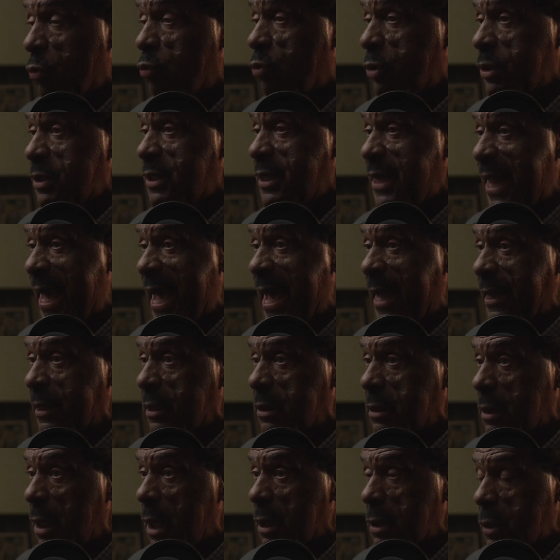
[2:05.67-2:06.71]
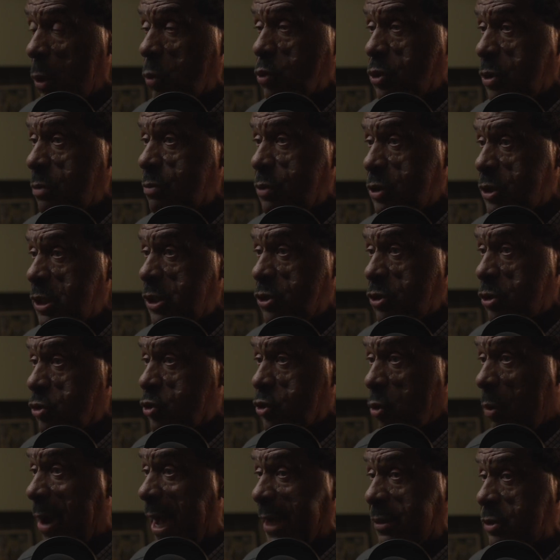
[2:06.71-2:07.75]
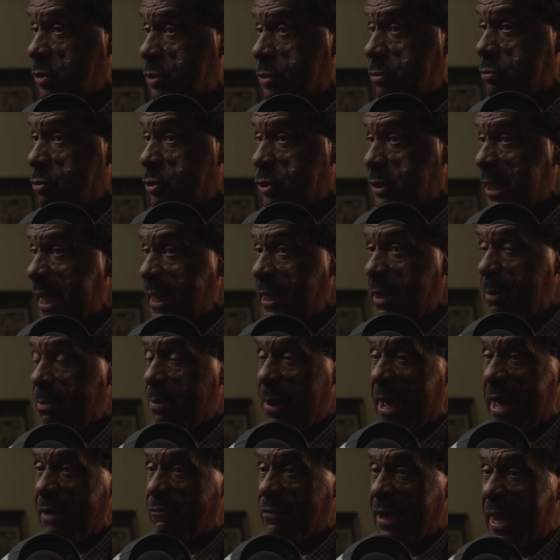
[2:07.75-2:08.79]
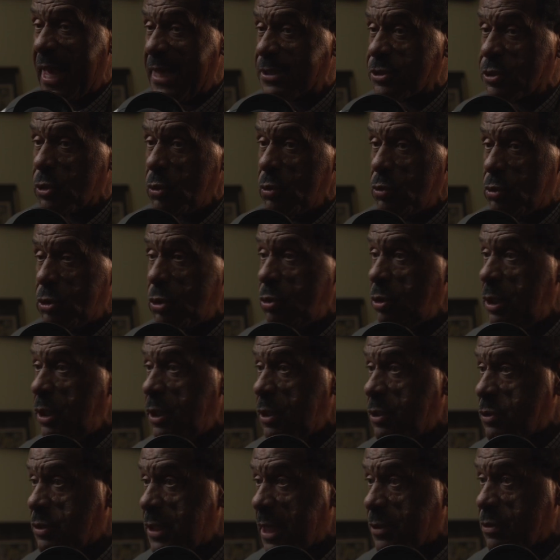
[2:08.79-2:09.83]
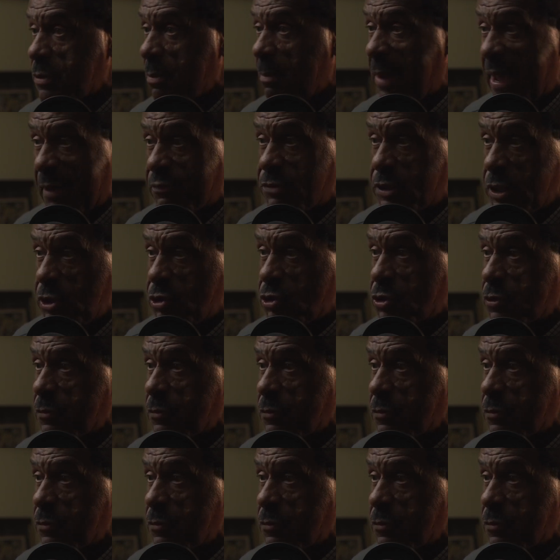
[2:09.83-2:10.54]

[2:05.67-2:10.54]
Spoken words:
were denied coaching positions. So I stayed at Pineville High School 2 years as a math teacher.